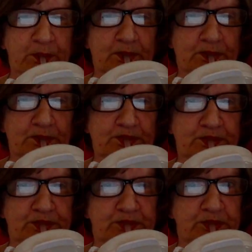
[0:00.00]

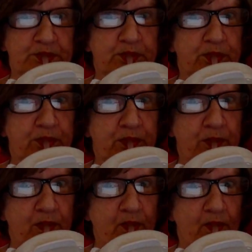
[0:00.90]

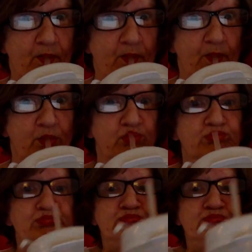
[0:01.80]
(no one is talking)